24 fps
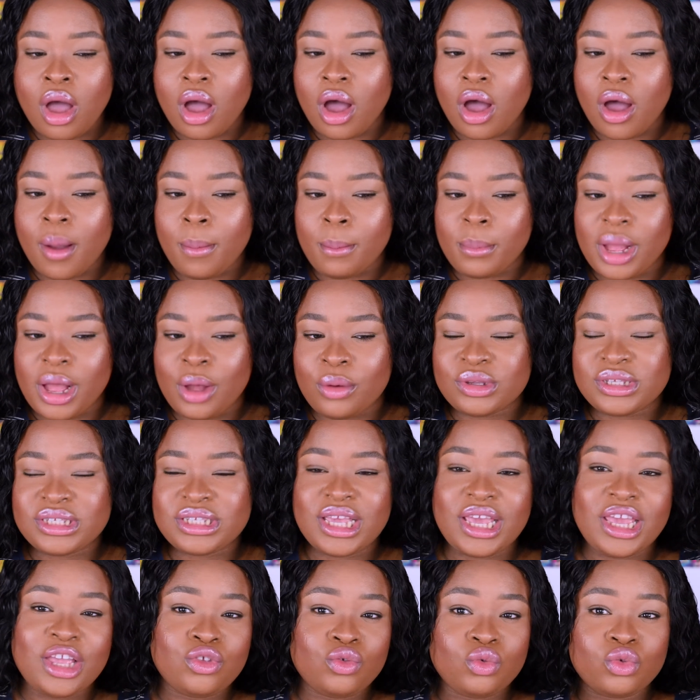I would
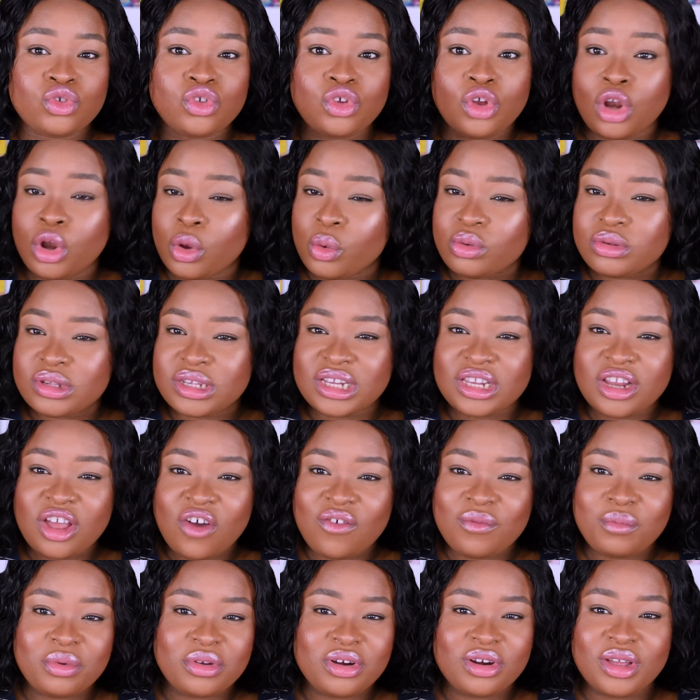say it was close
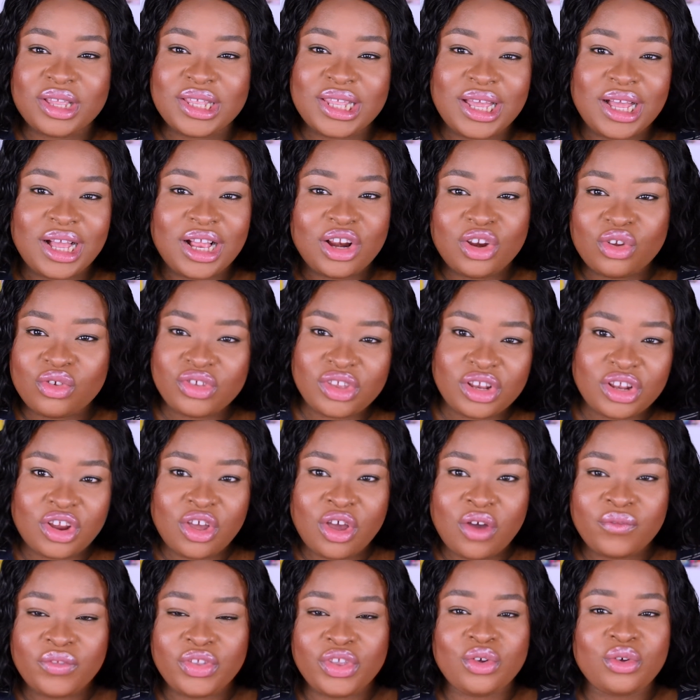enough, but not that close
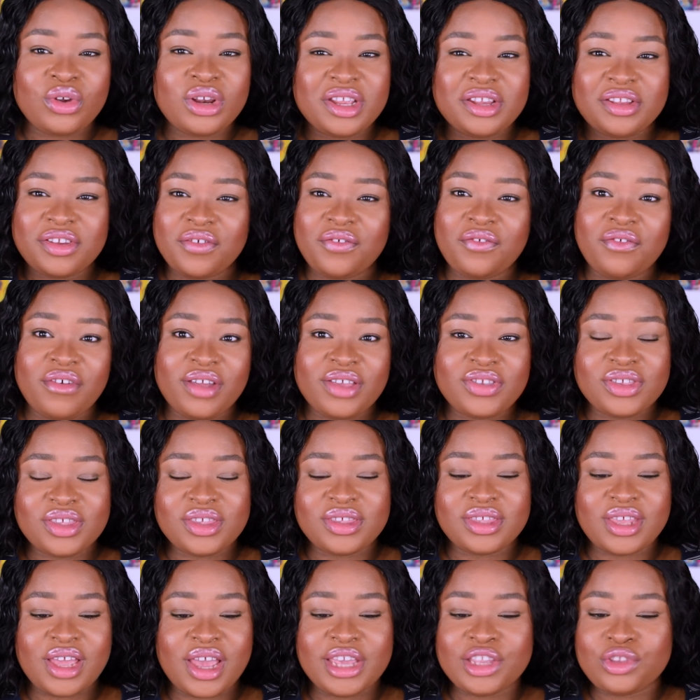enough. The only difference
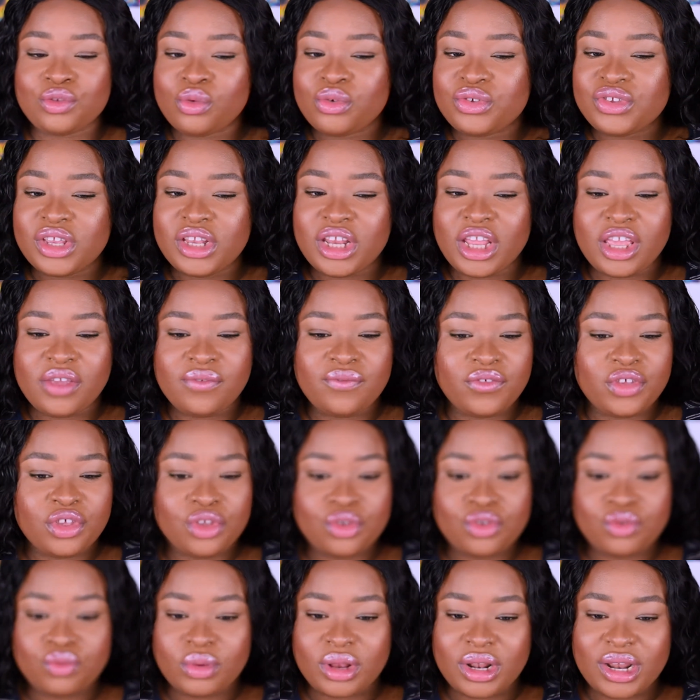is that it wasn't
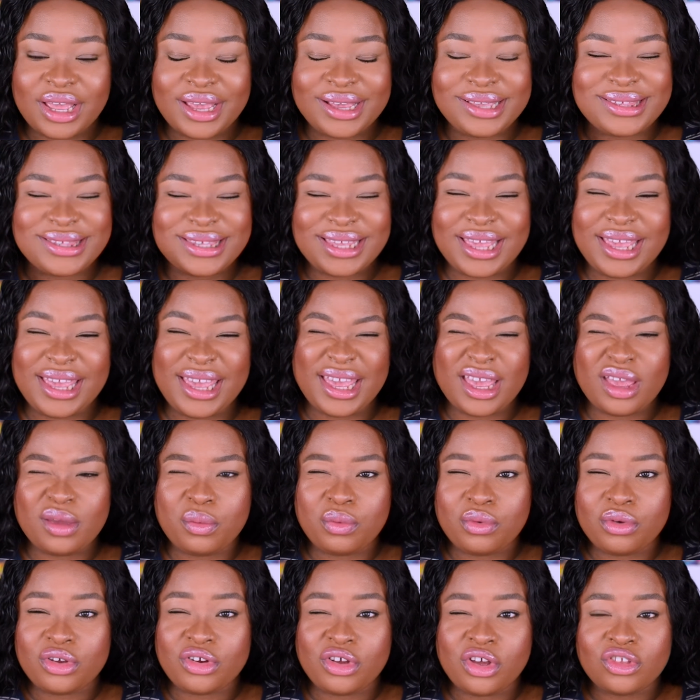infused with like skincare
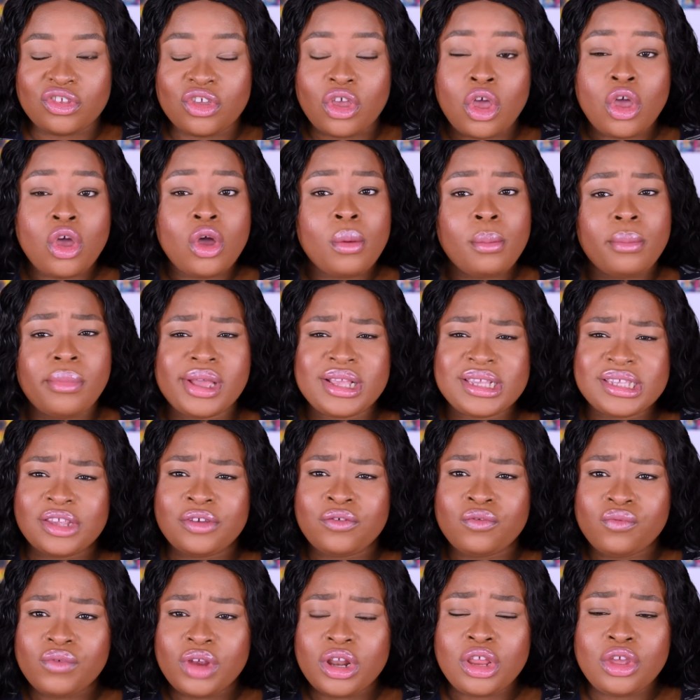products, but it's
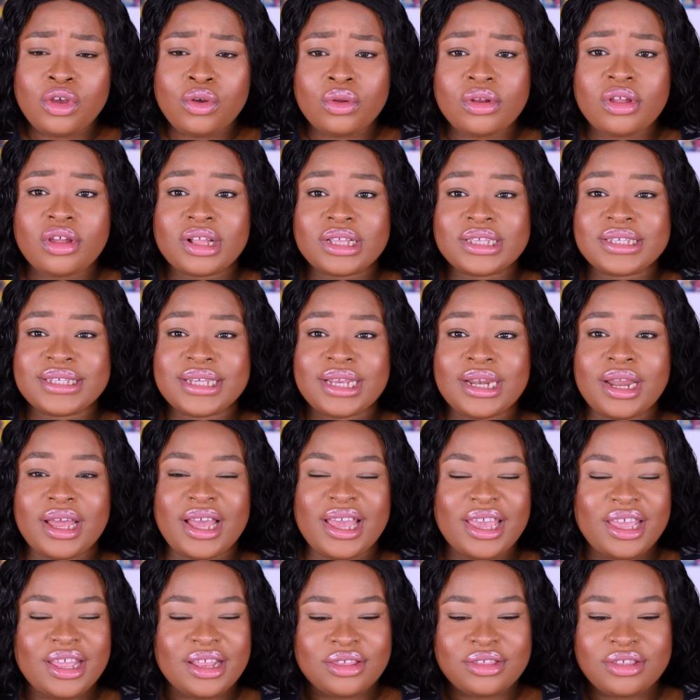a really good concealer.
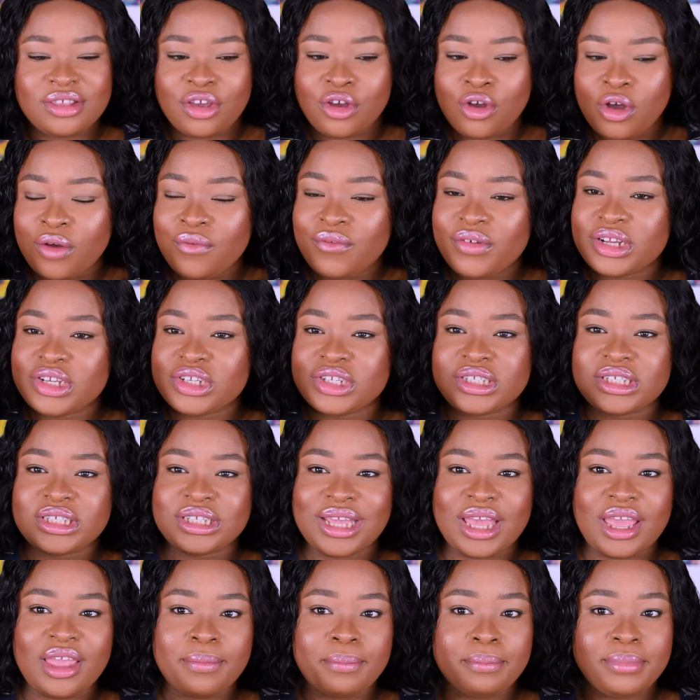The coverage is
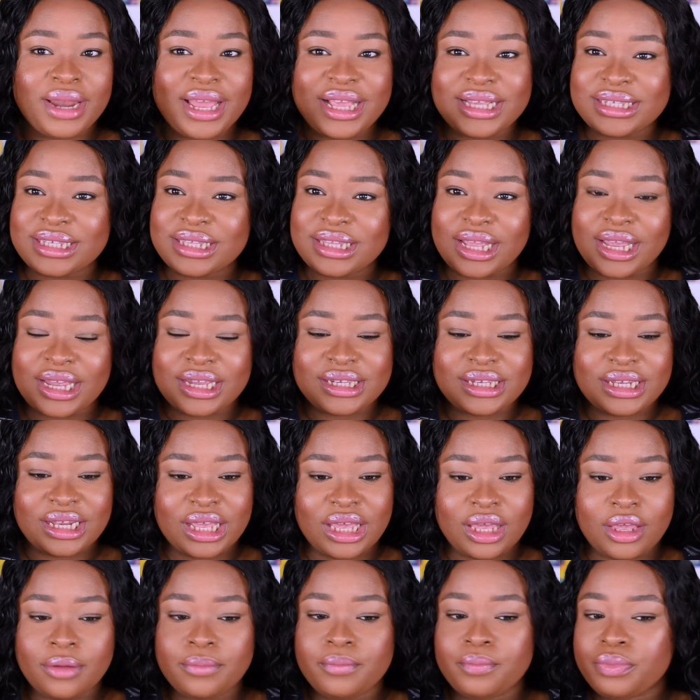there, it blends
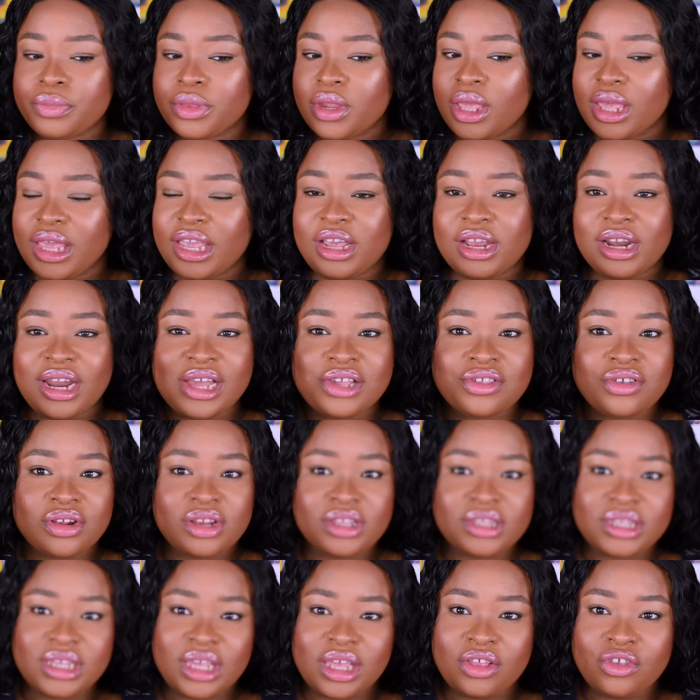nicely, it glides on the
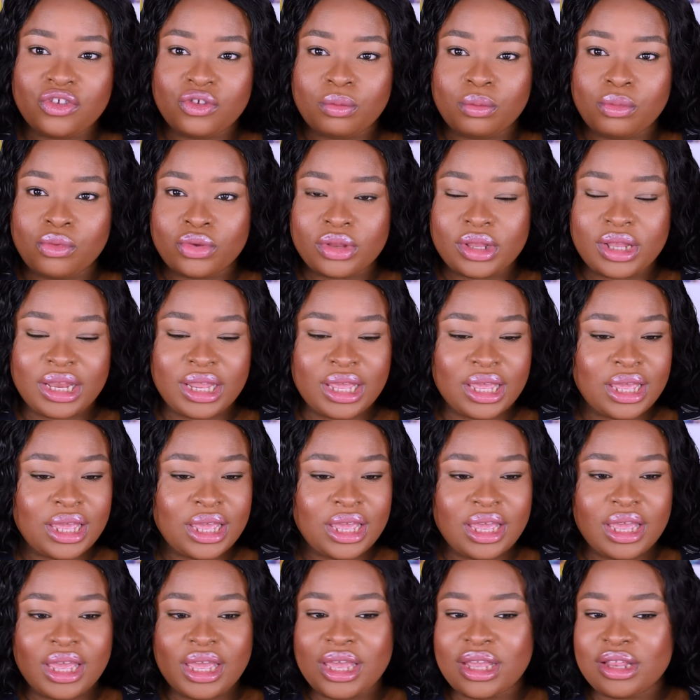skin smoothly,
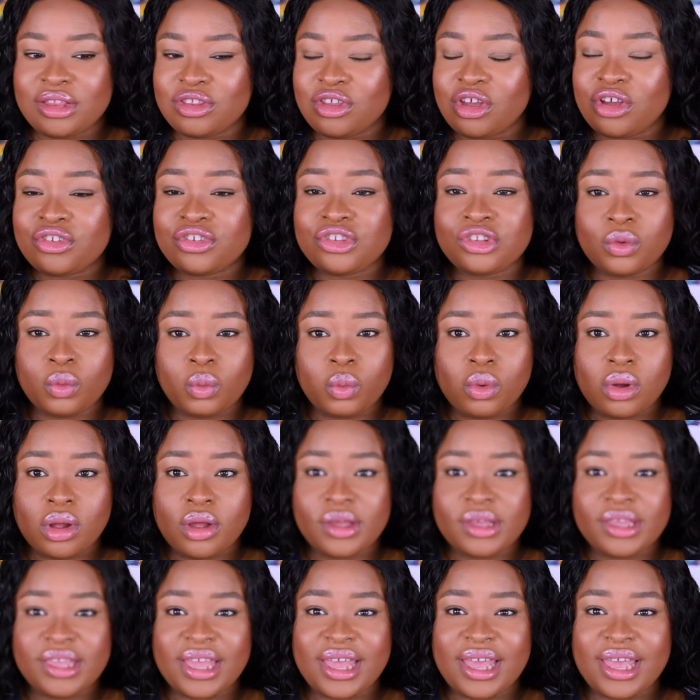it does the
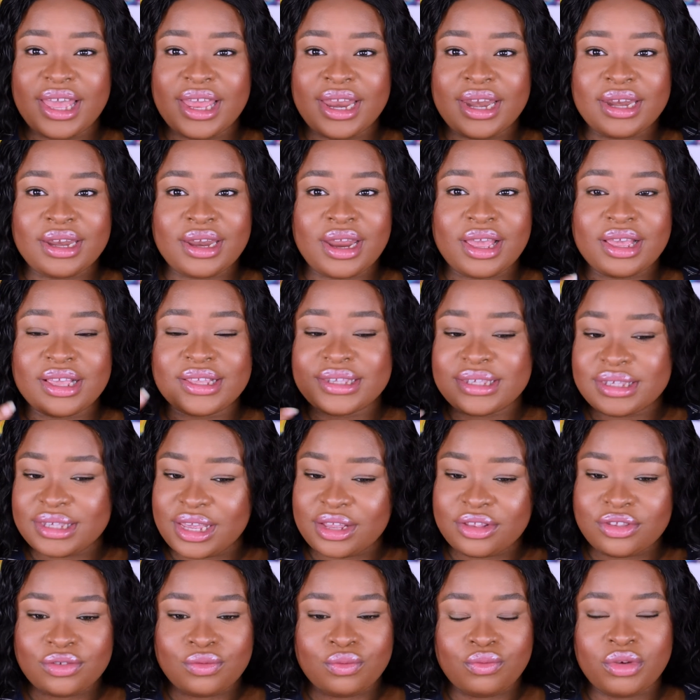work, and it
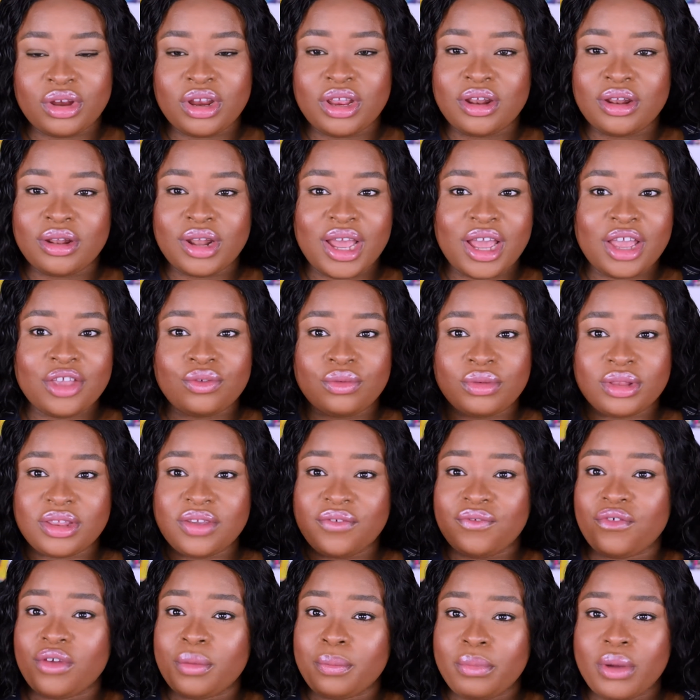sets really nice with
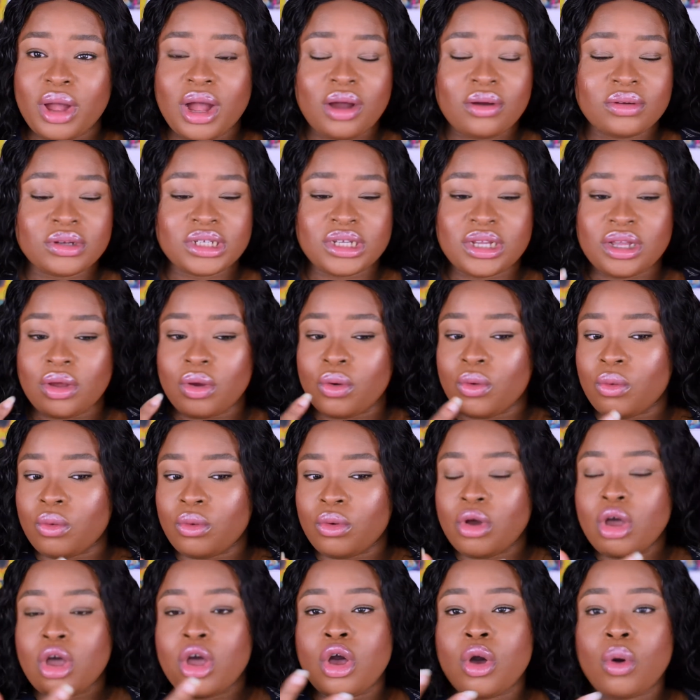different powder
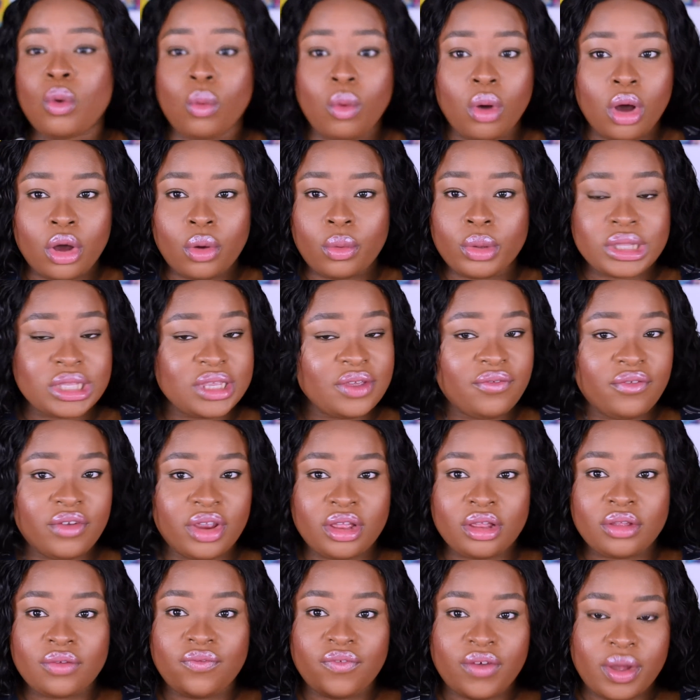or work with
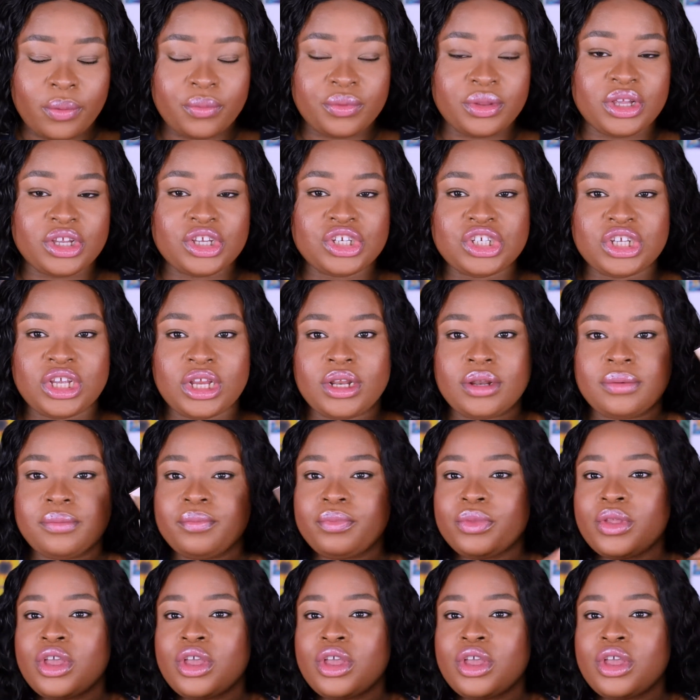different foundation.